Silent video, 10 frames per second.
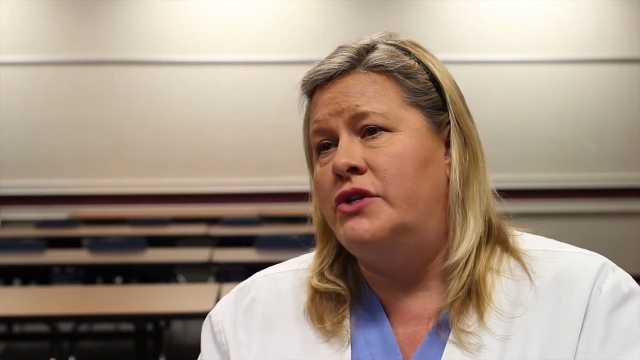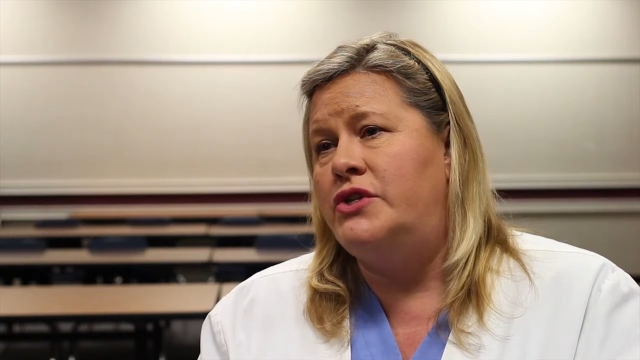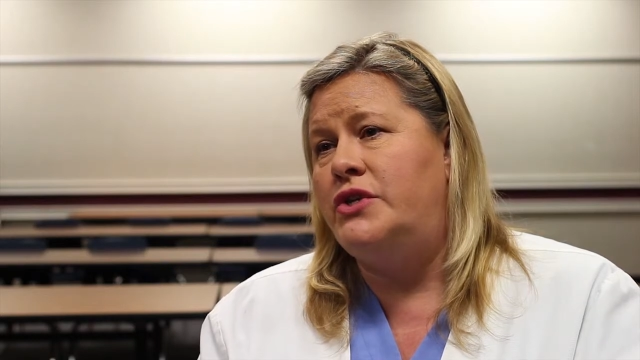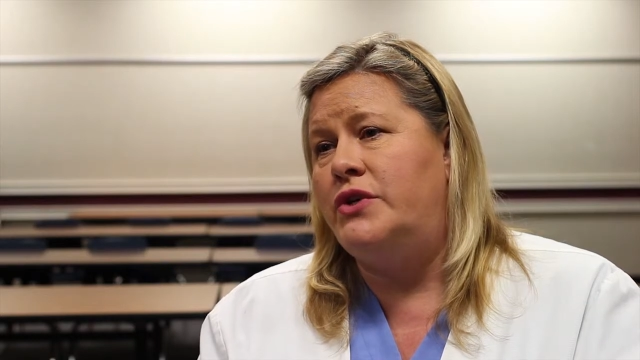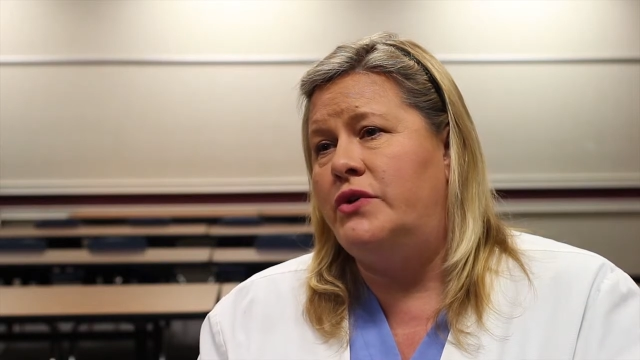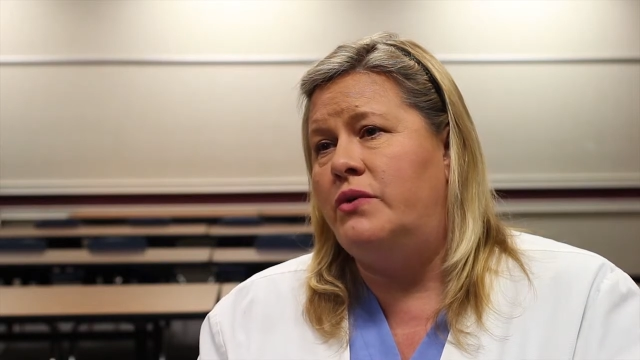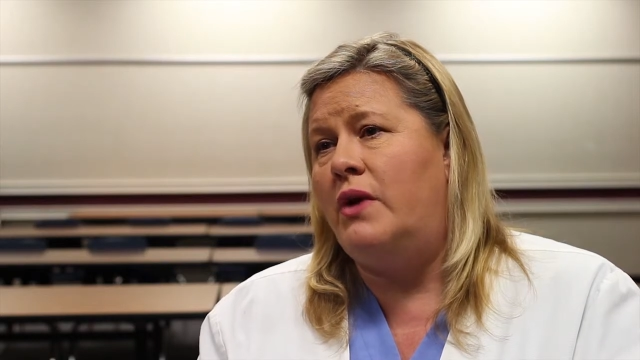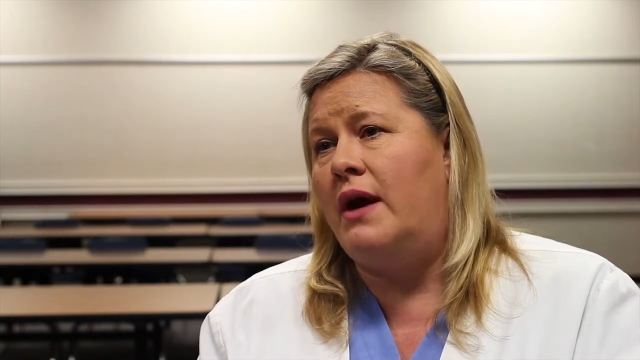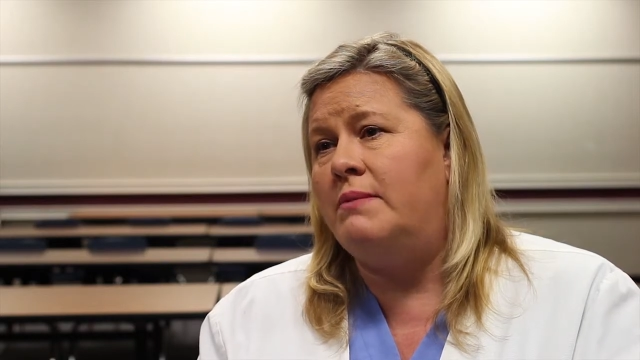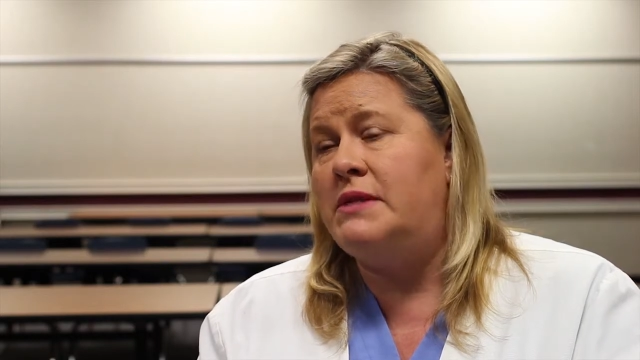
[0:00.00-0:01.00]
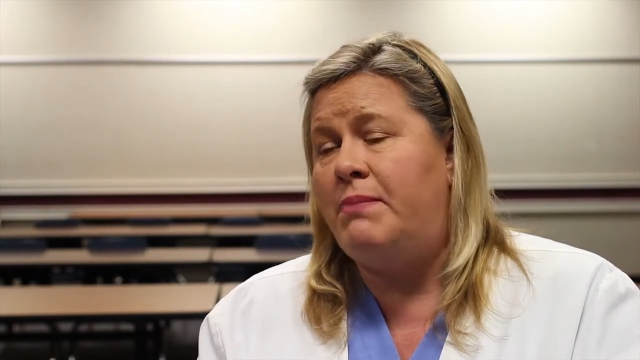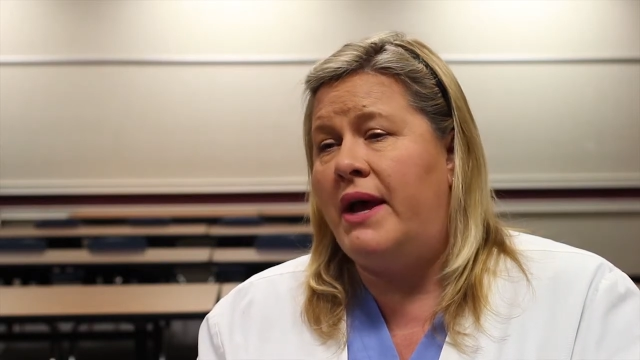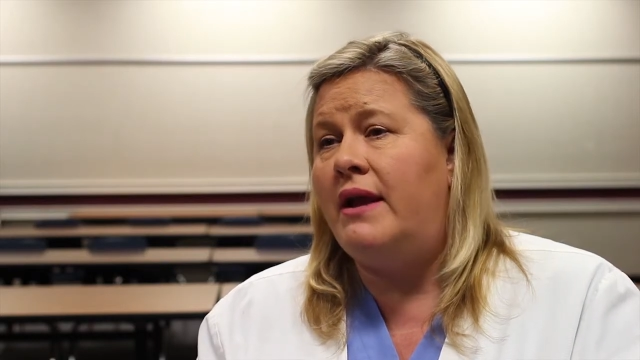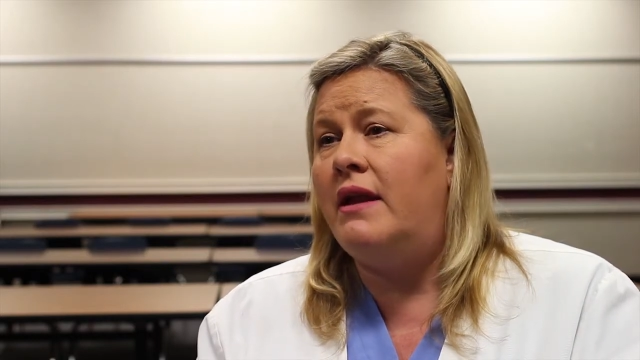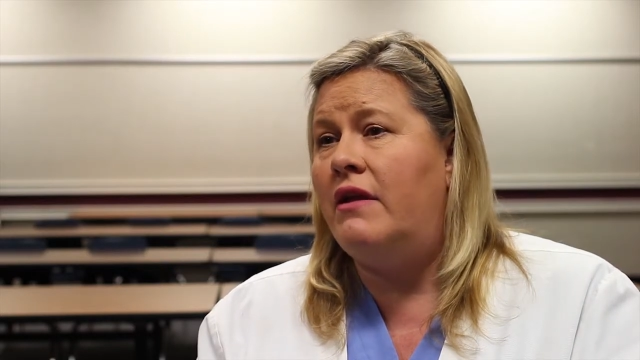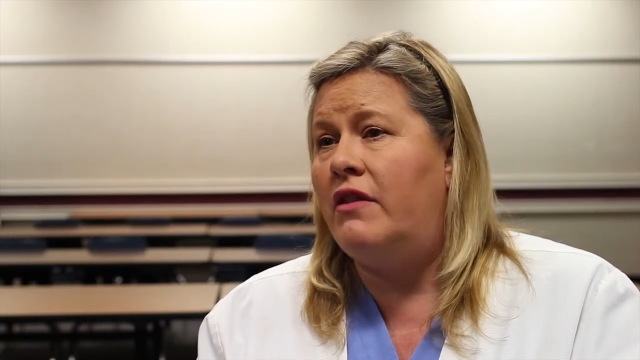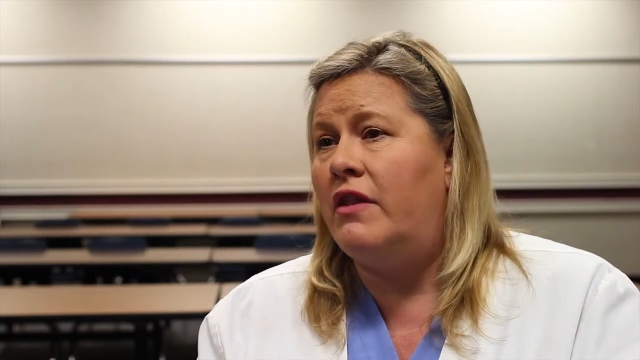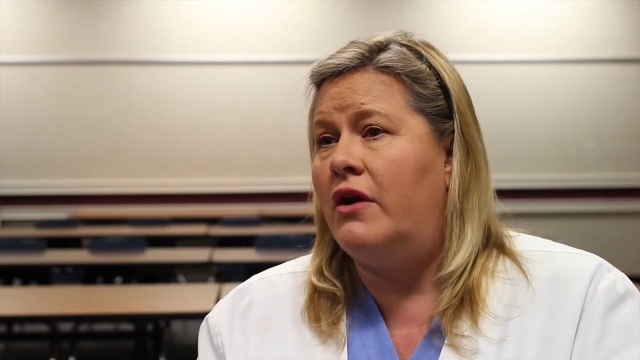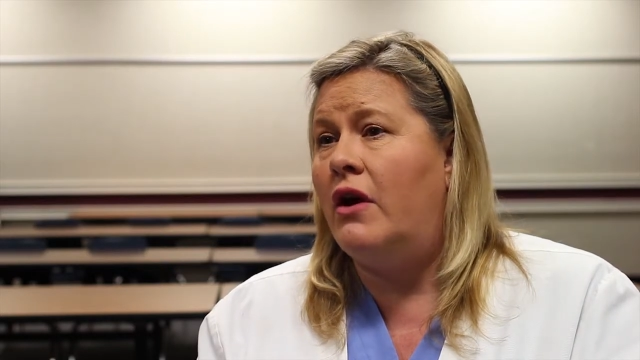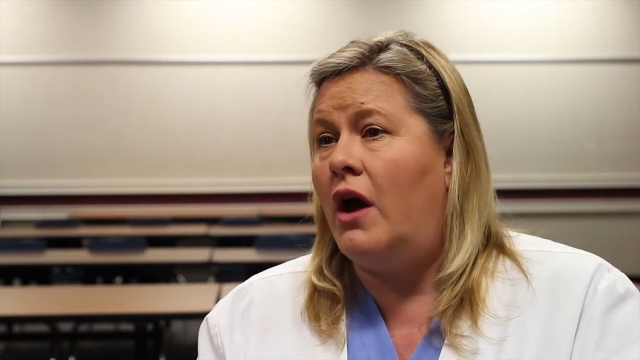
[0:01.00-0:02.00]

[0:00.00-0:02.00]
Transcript: to um, spend their,